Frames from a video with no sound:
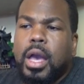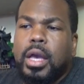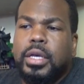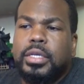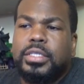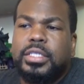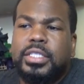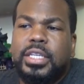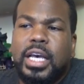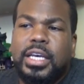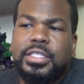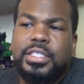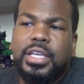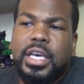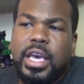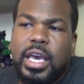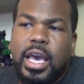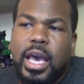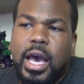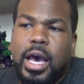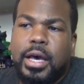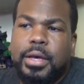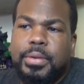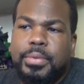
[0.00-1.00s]
Says
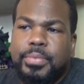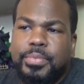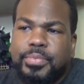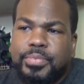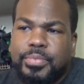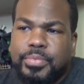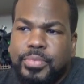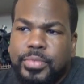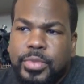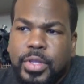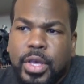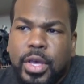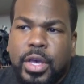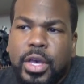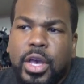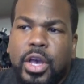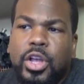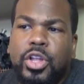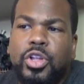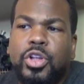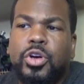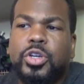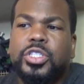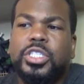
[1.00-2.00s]
here,
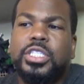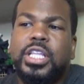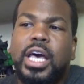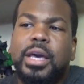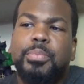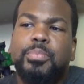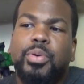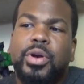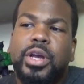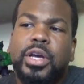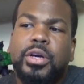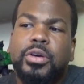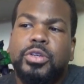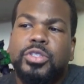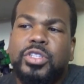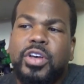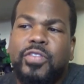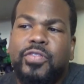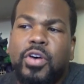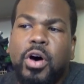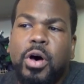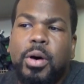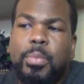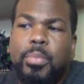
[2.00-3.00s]
looks like Pringles
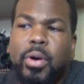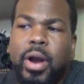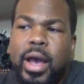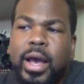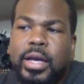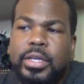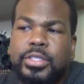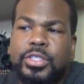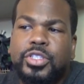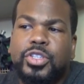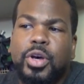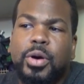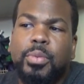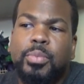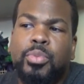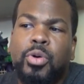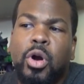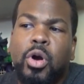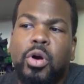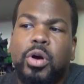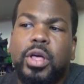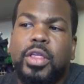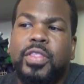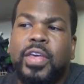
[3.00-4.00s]
of all brands
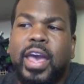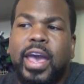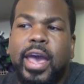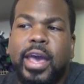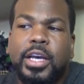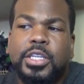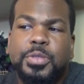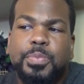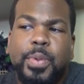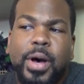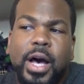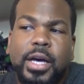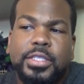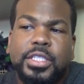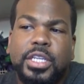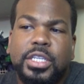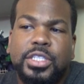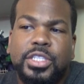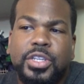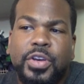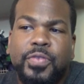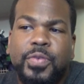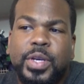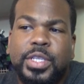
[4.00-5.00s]
broke the Xbox
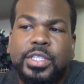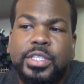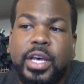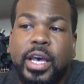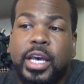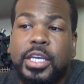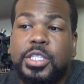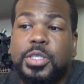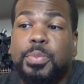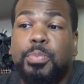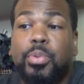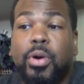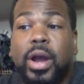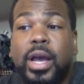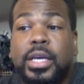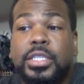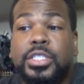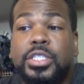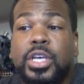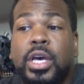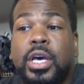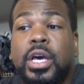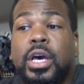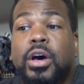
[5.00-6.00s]
Series X
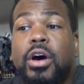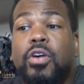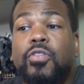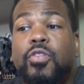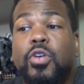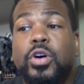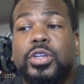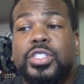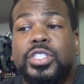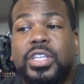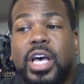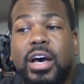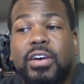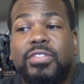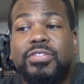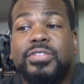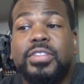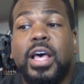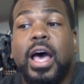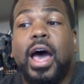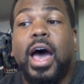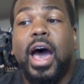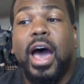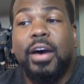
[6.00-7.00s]
price for South
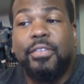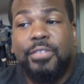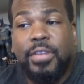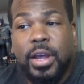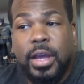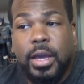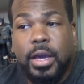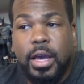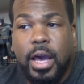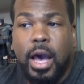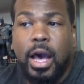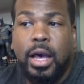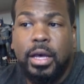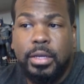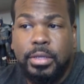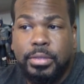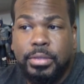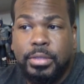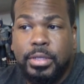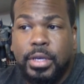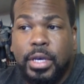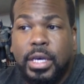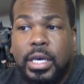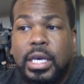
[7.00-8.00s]
Africa.
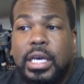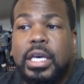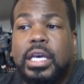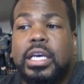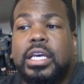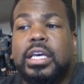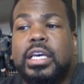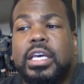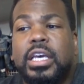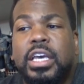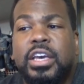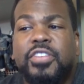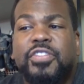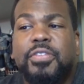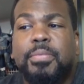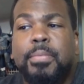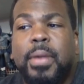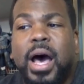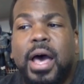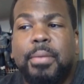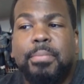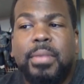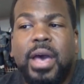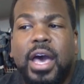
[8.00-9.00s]
If
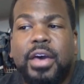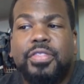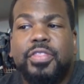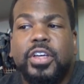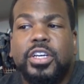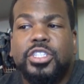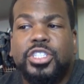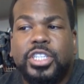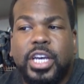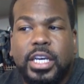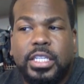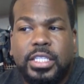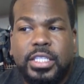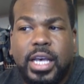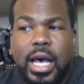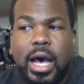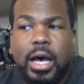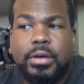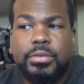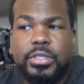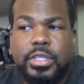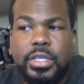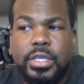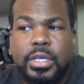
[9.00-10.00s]
my math checks
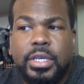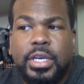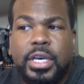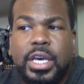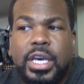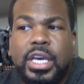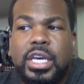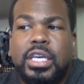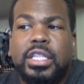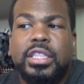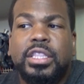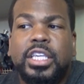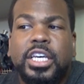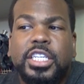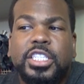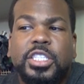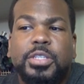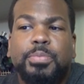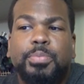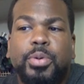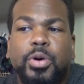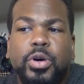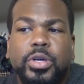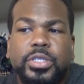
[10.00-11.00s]
out, this
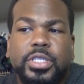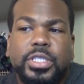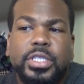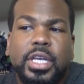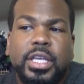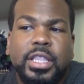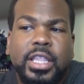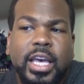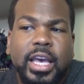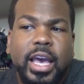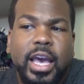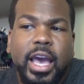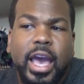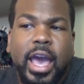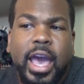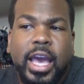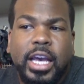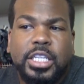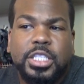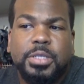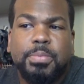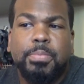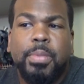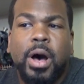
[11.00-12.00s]
puts the
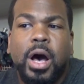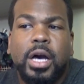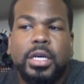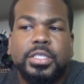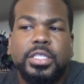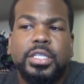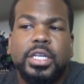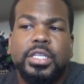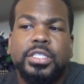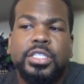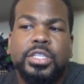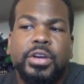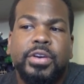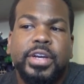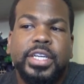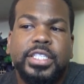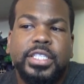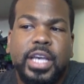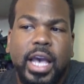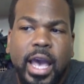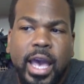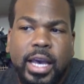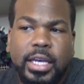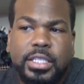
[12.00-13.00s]
Xbox
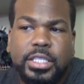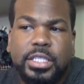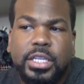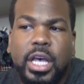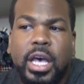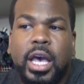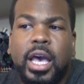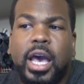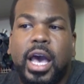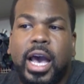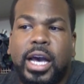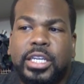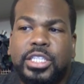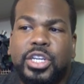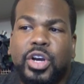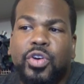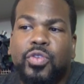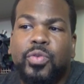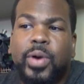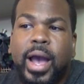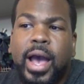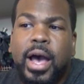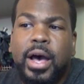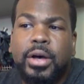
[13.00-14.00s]
Series X at
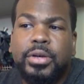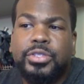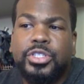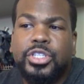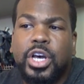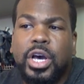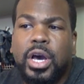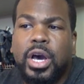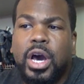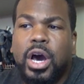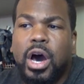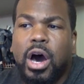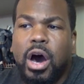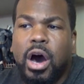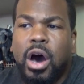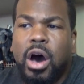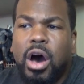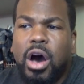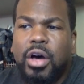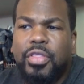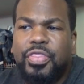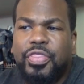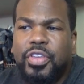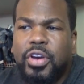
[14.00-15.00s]
around
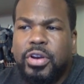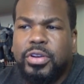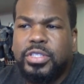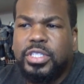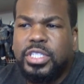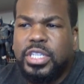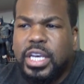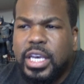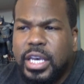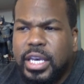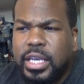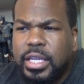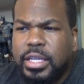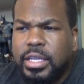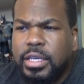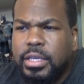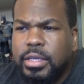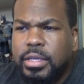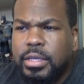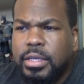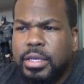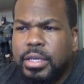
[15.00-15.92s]
R13,